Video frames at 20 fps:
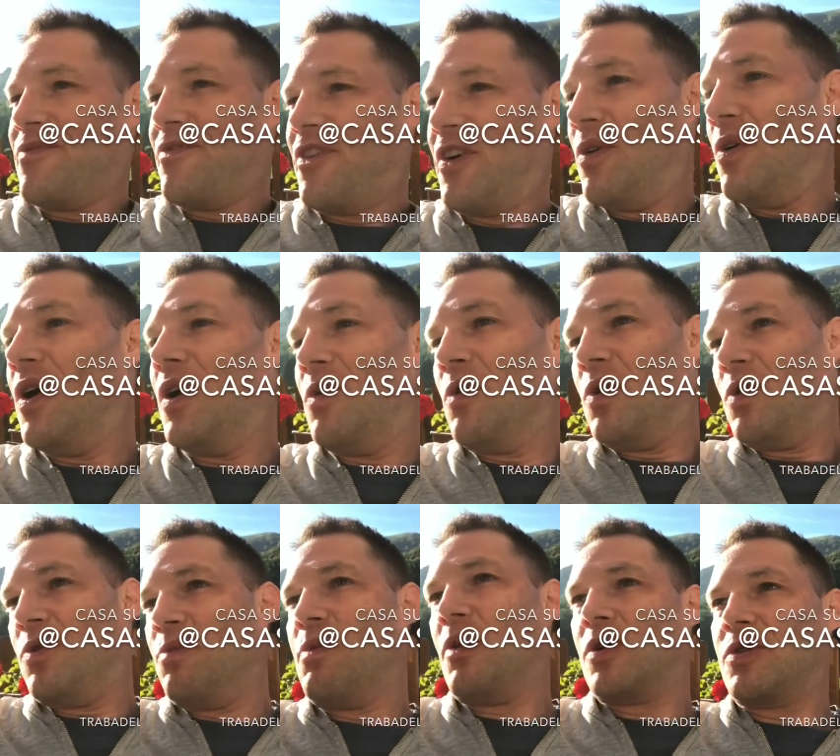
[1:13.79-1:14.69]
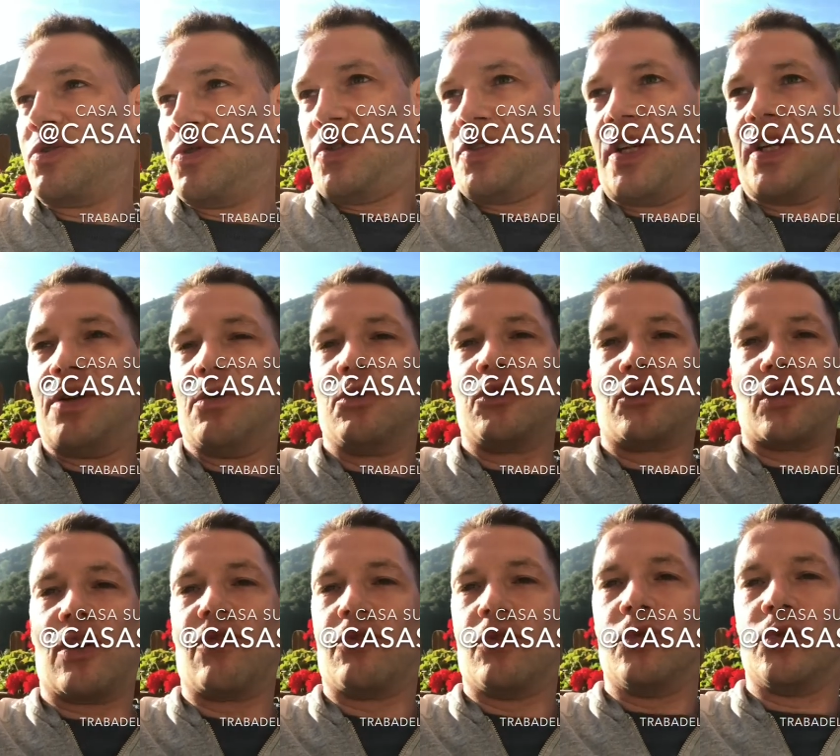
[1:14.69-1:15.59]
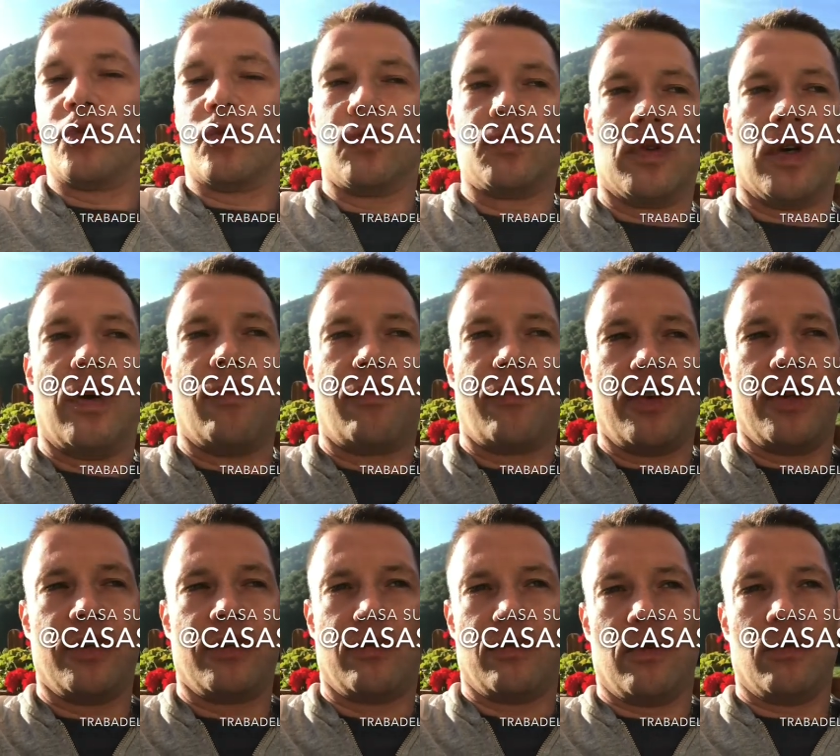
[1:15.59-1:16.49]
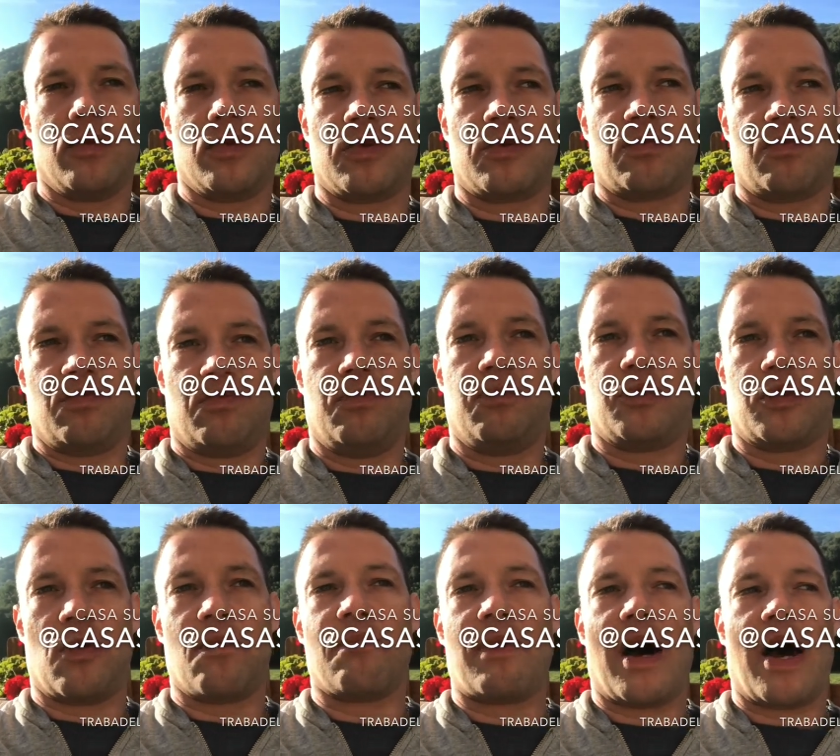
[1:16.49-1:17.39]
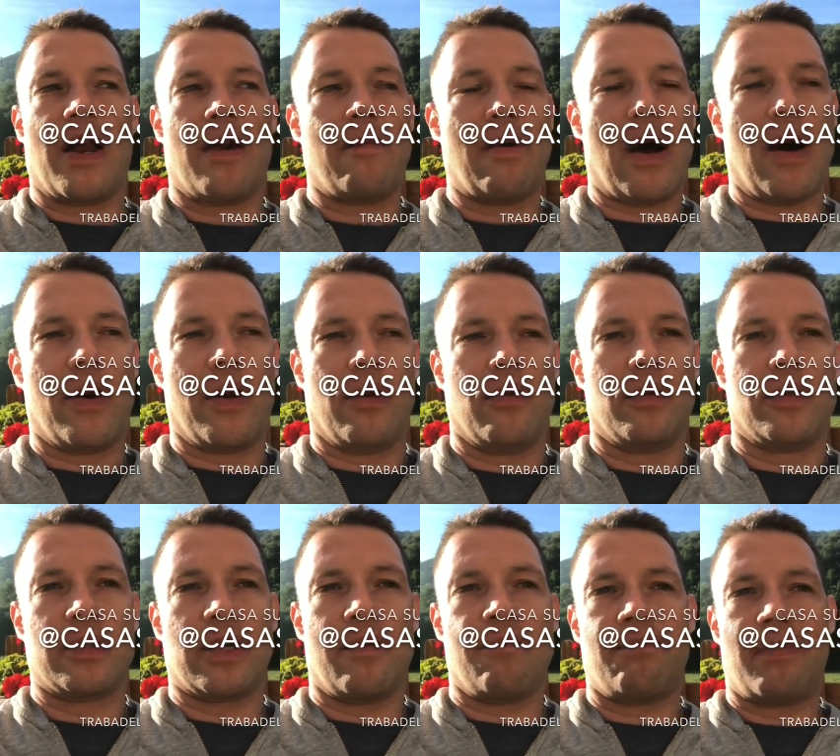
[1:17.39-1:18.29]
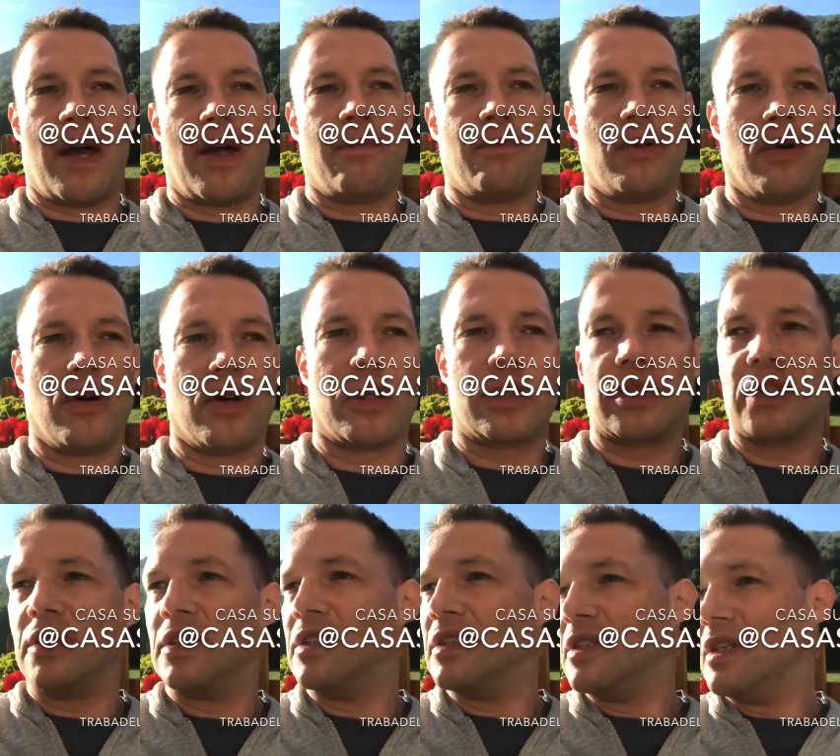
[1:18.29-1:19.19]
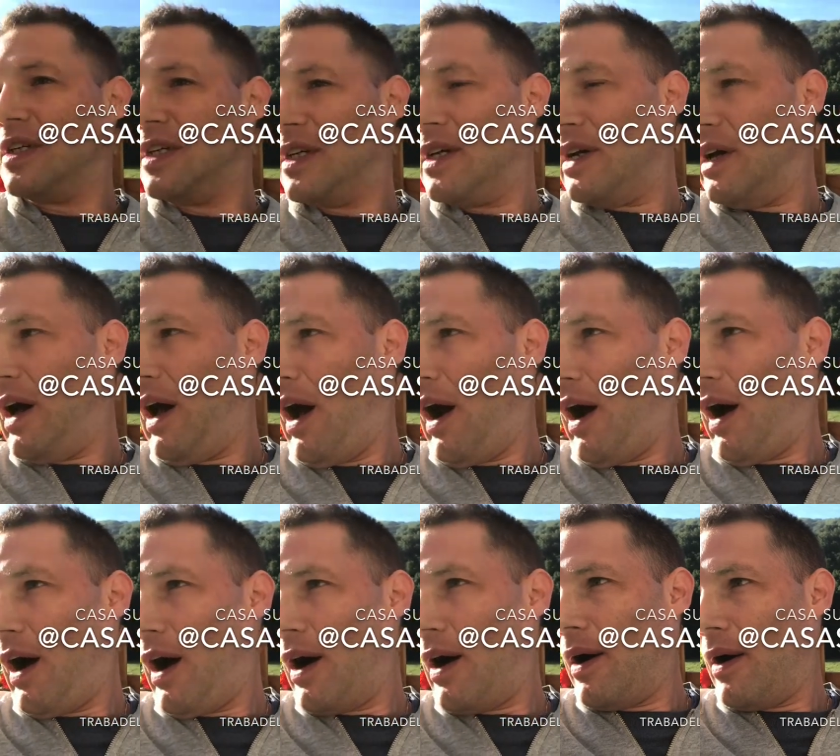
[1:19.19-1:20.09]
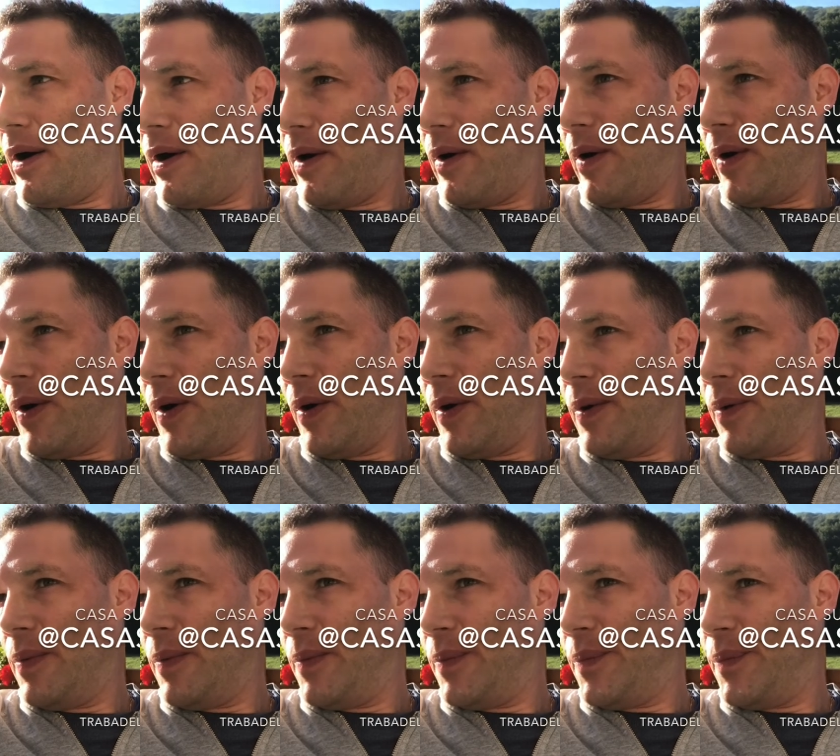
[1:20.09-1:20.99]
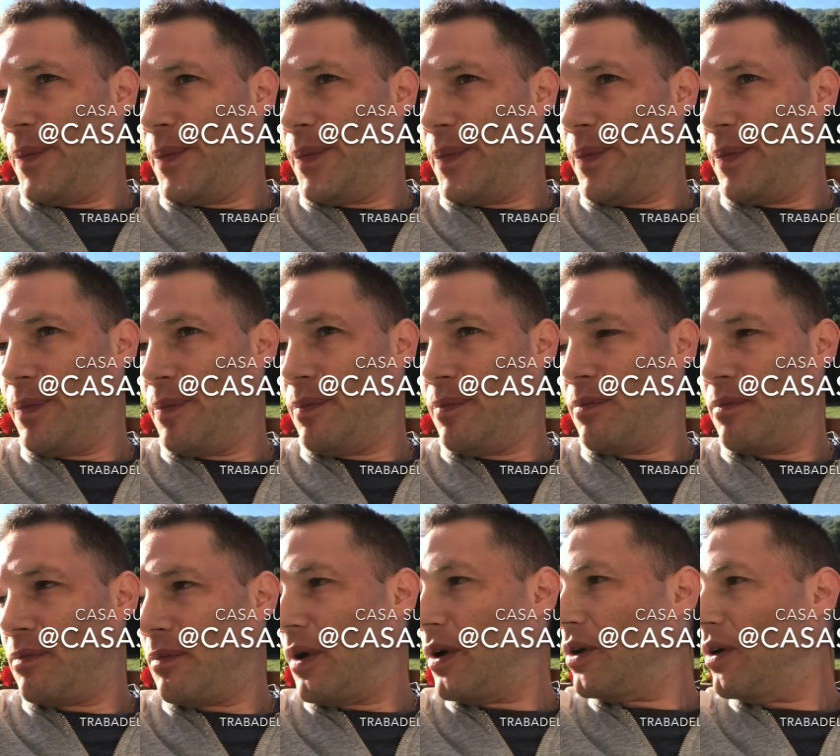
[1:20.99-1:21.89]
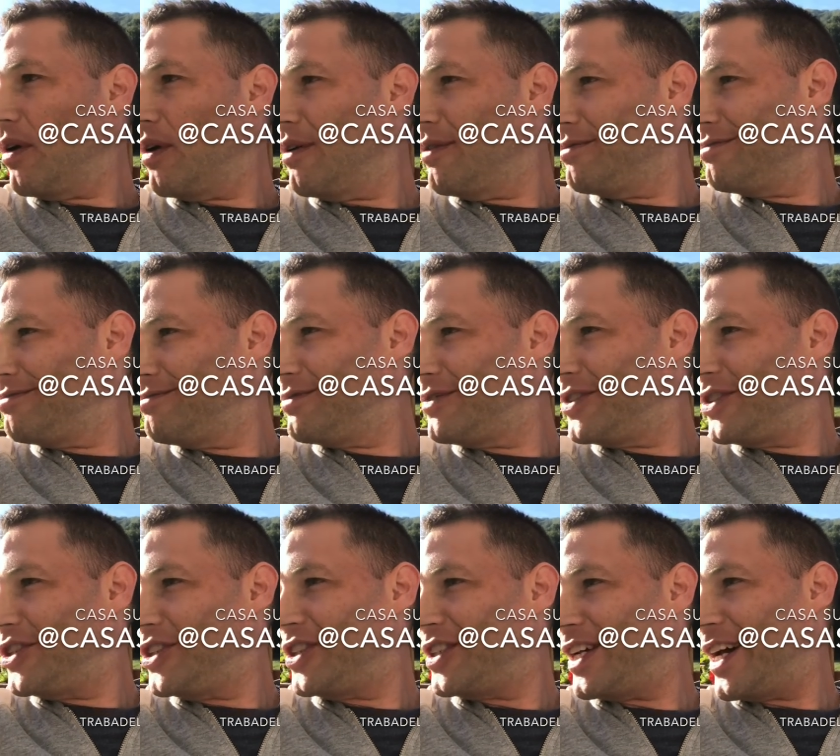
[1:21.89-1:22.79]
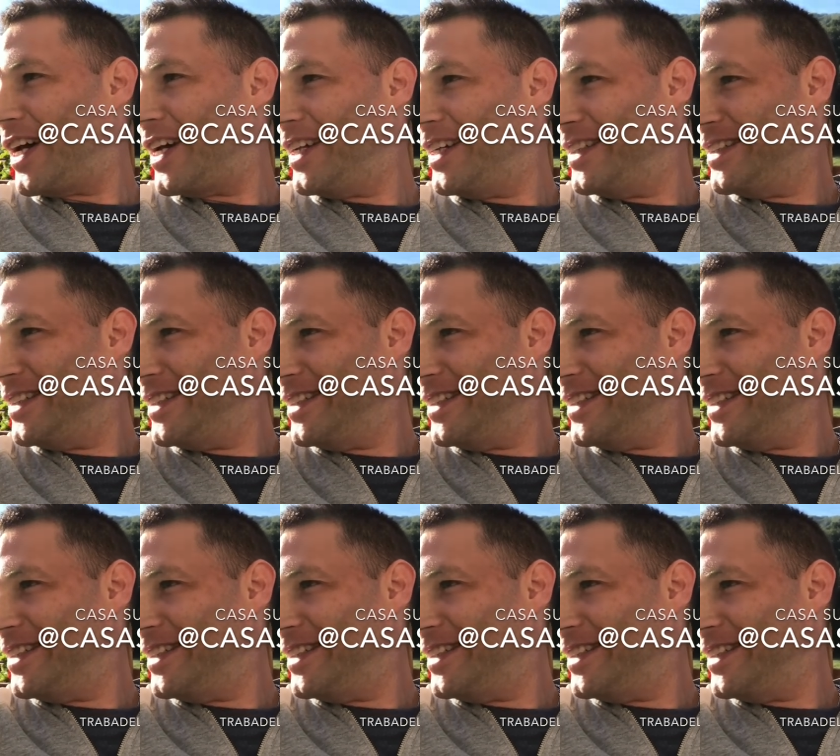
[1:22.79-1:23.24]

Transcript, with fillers: But well, the book said it was dreadful. It was awful. Everything that was so bad about it was like bed bugs and um, whatnot. What did she say?